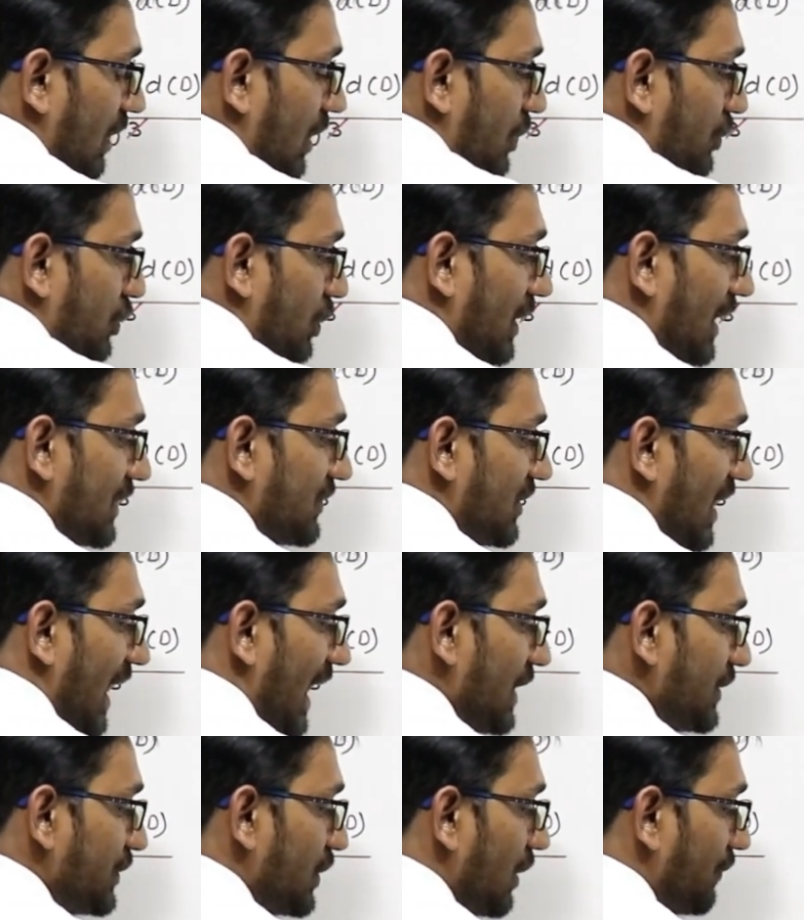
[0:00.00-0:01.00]
So the
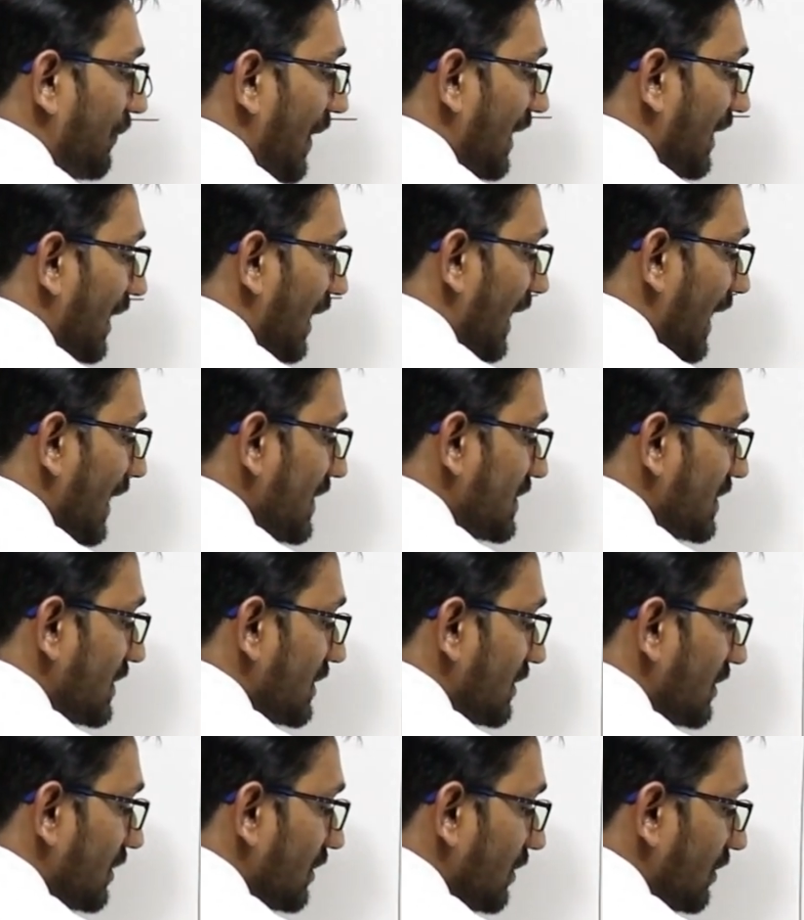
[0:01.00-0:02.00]
change of angle is
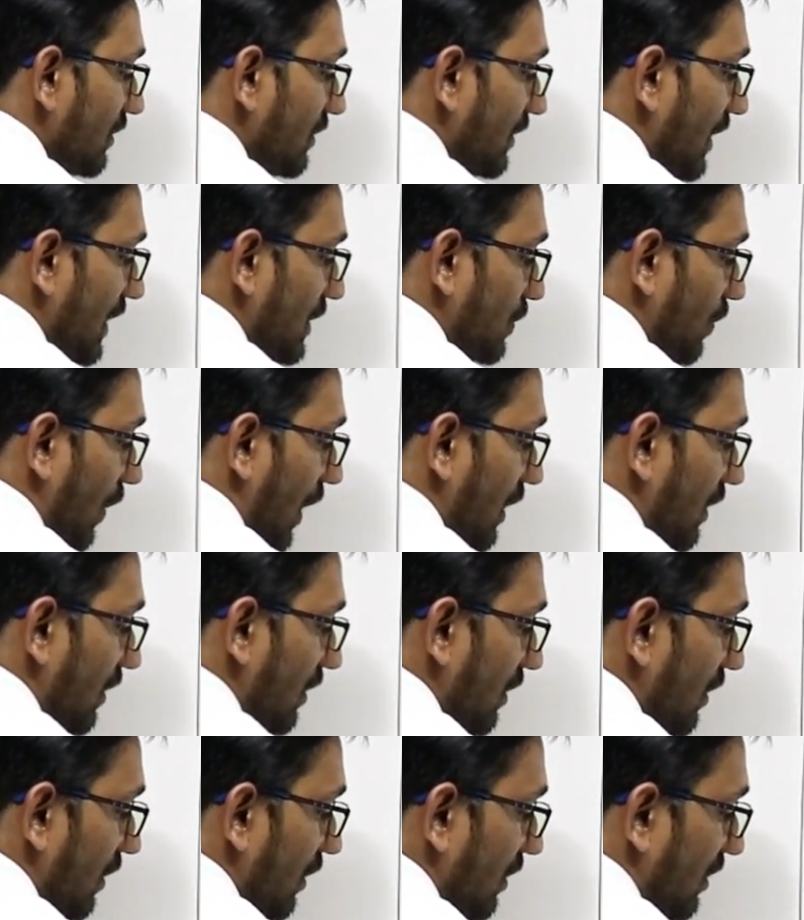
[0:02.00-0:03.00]
this
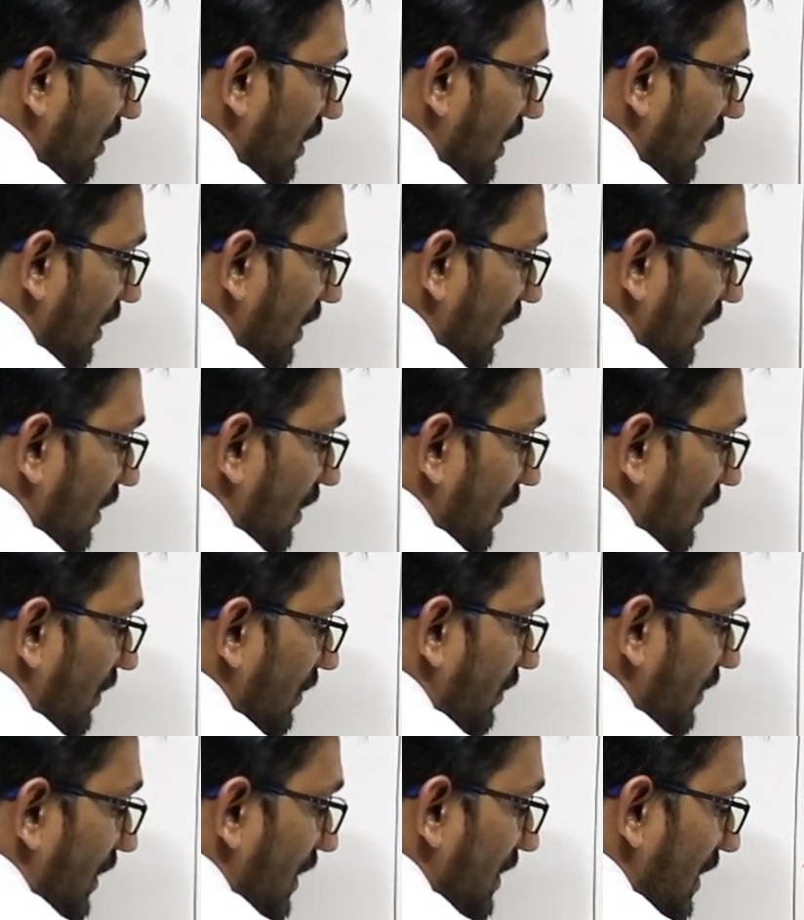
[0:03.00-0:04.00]
one.
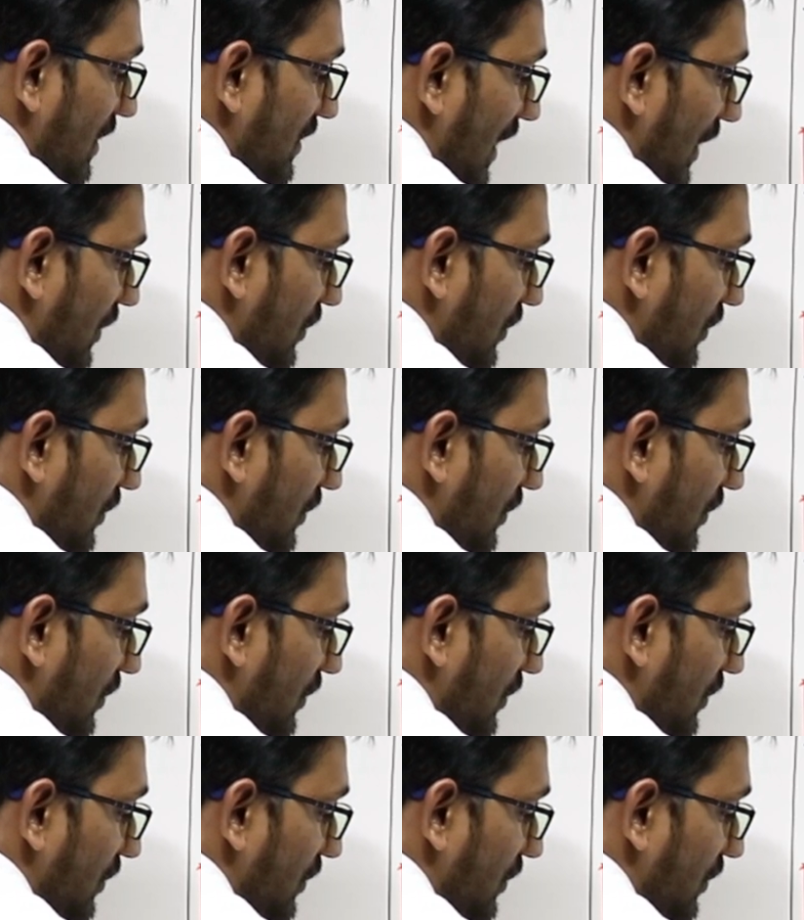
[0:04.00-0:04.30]
This is the